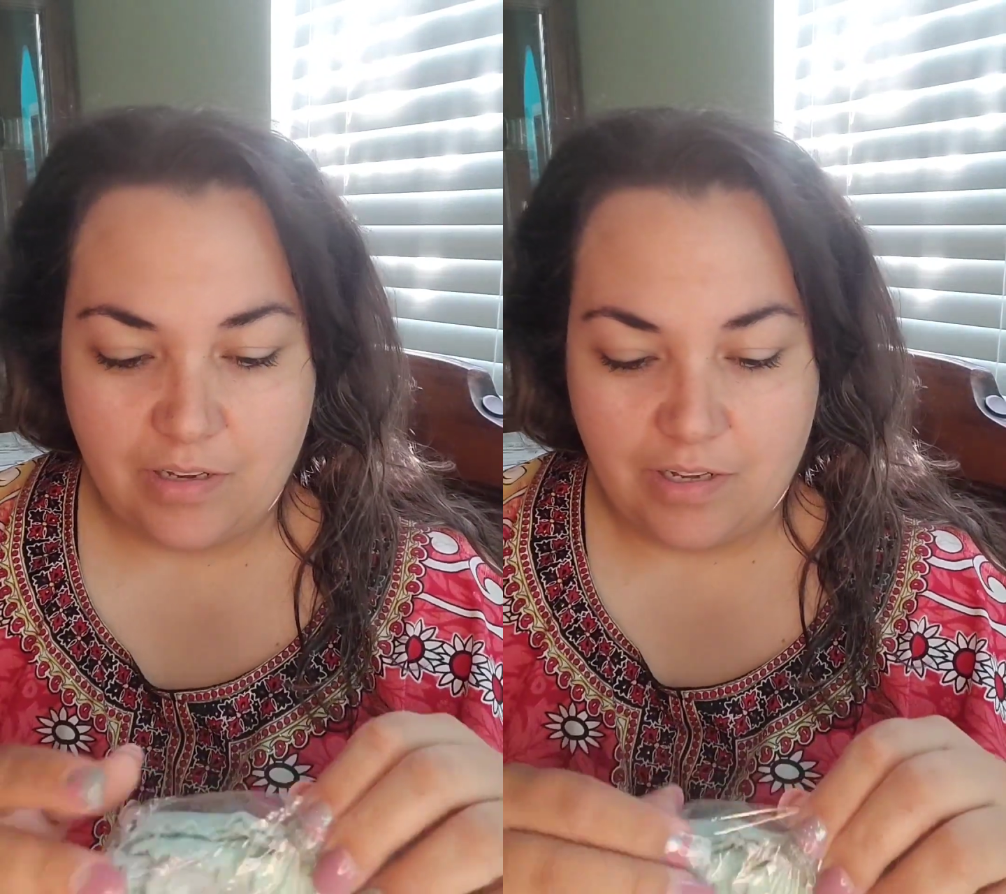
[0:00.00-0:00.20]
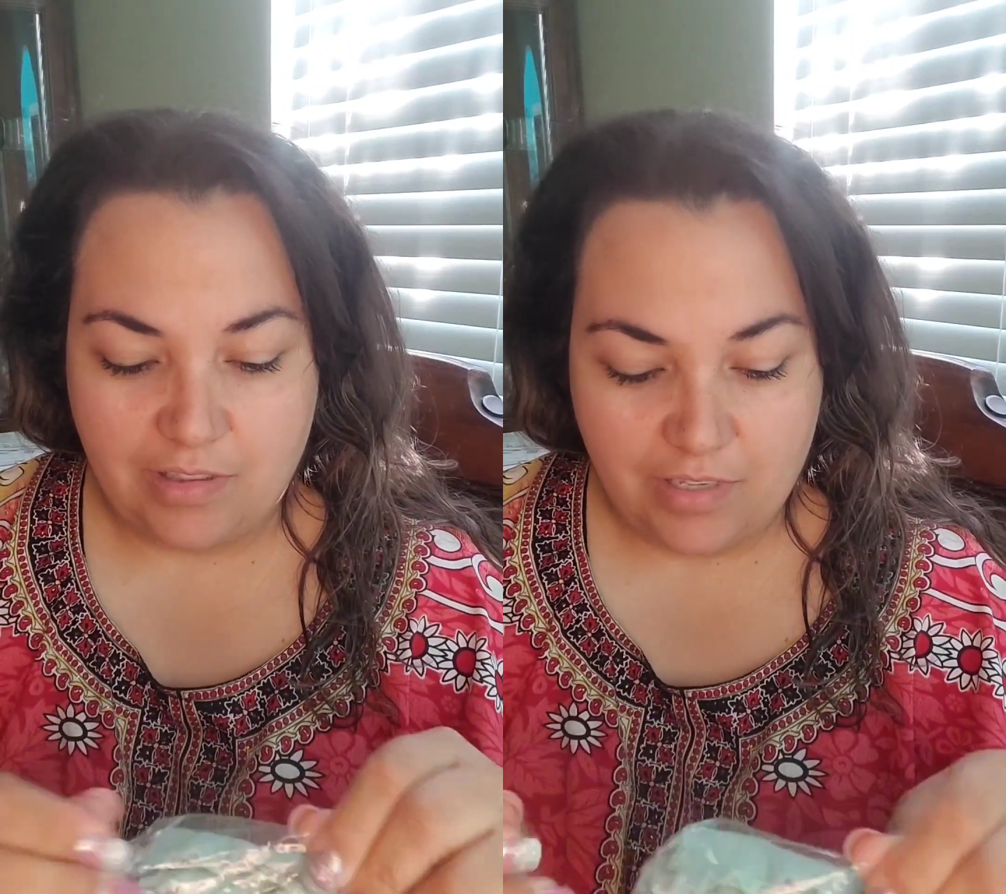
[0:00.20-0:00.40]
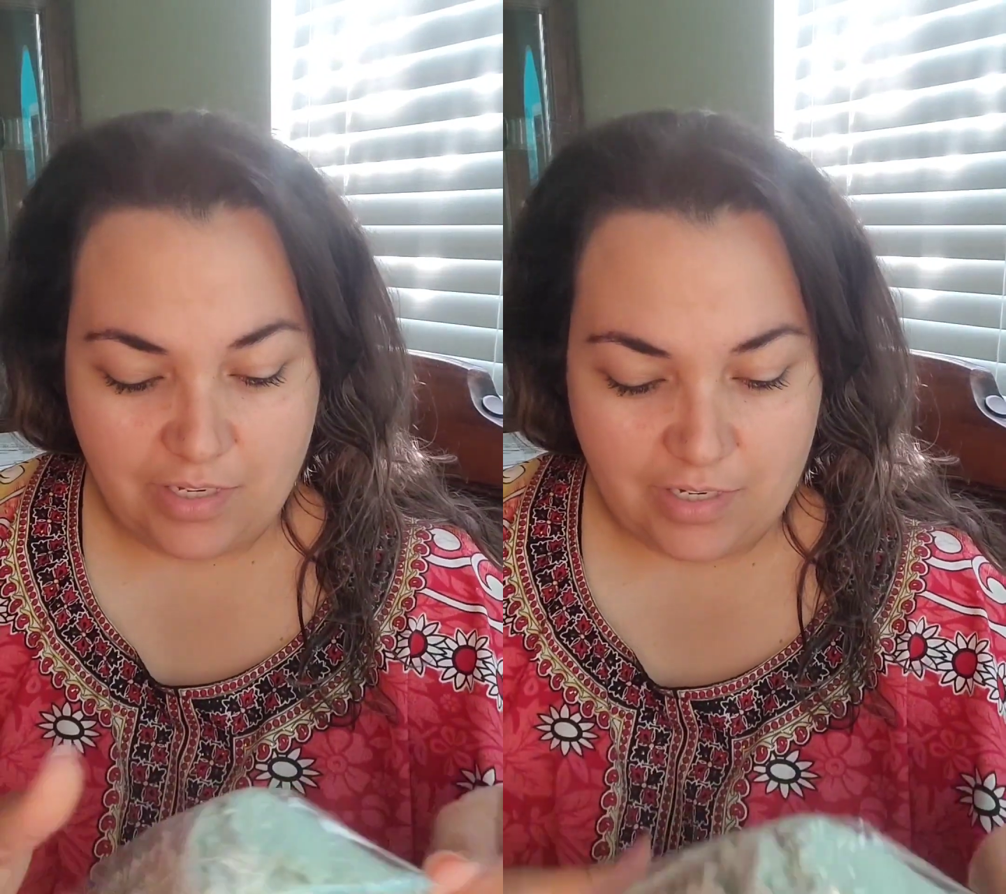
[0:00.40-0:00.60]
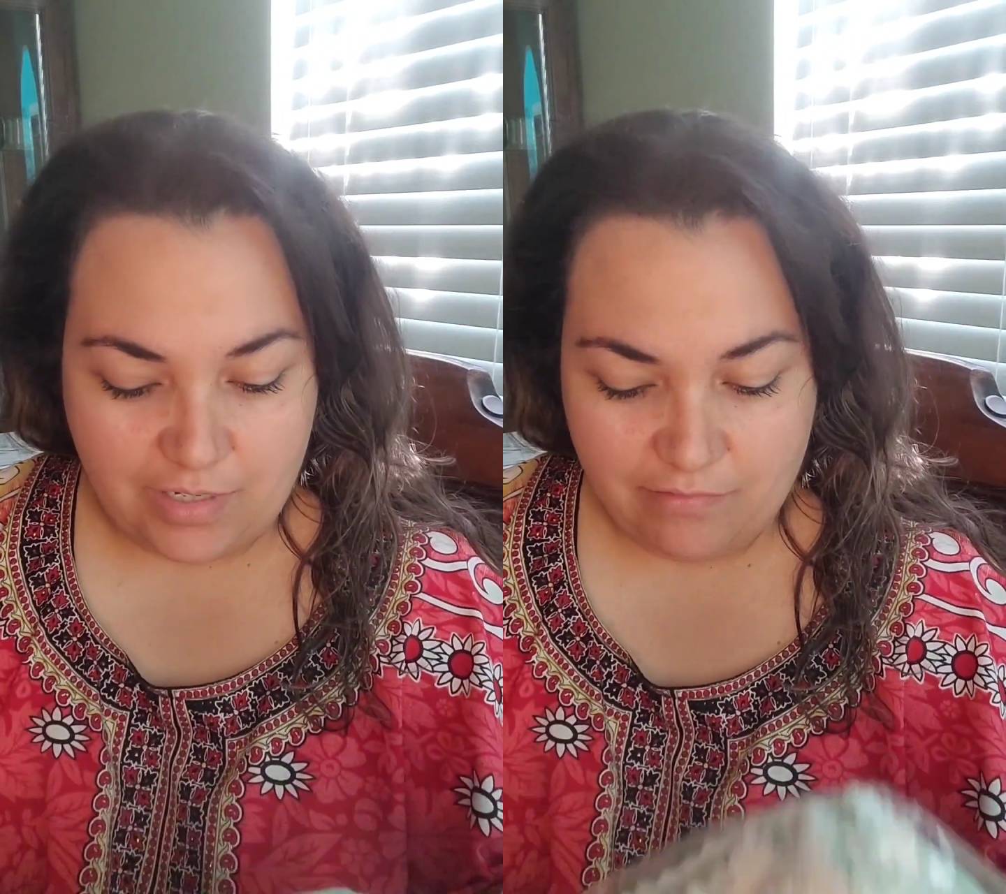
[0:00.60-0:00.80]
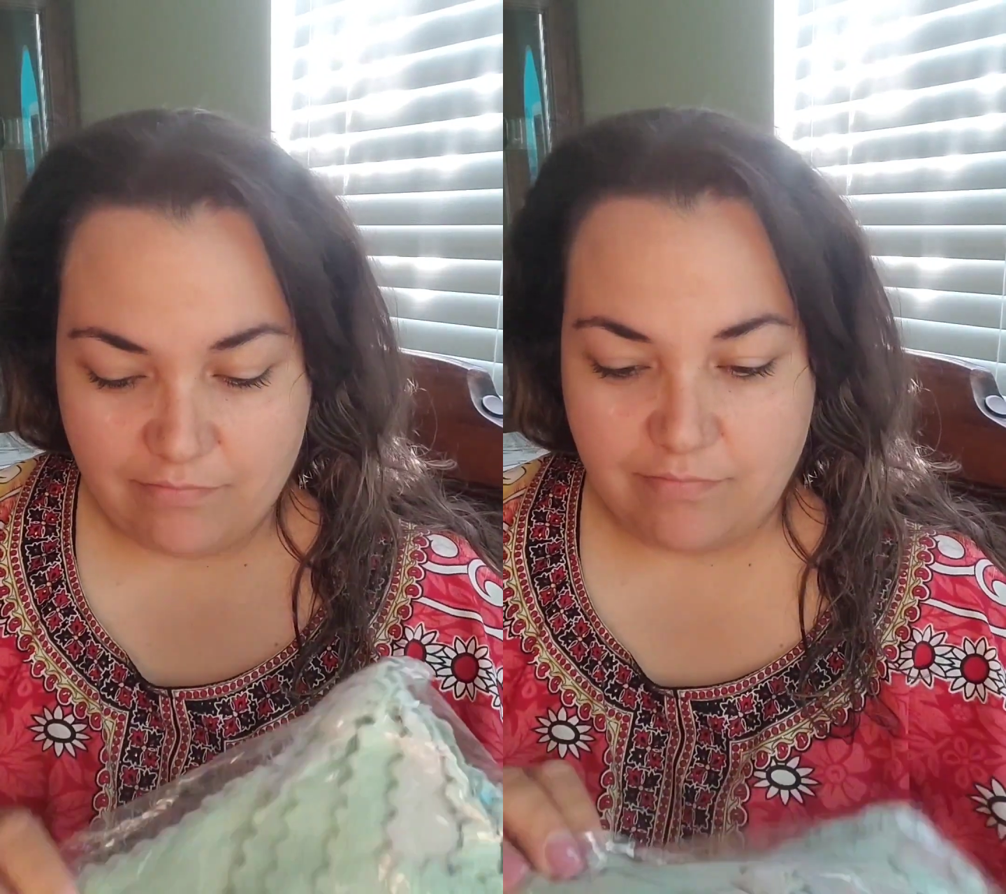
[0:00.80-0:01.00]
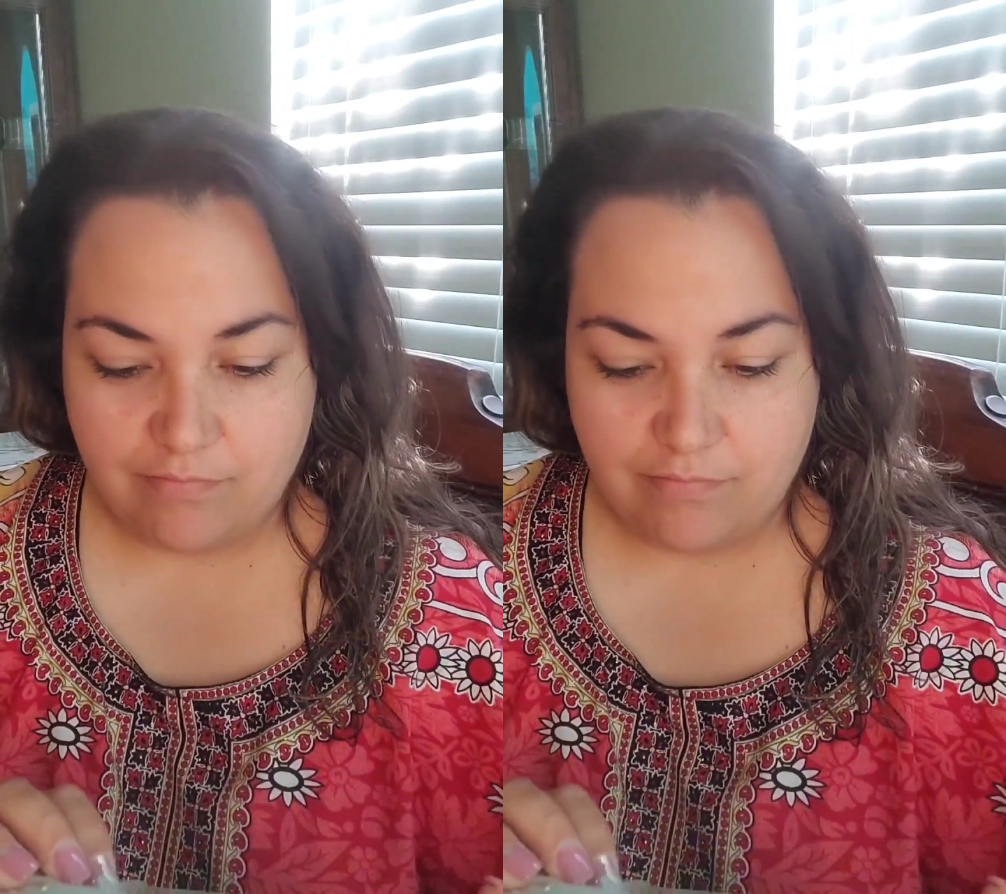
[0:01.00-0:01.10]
online.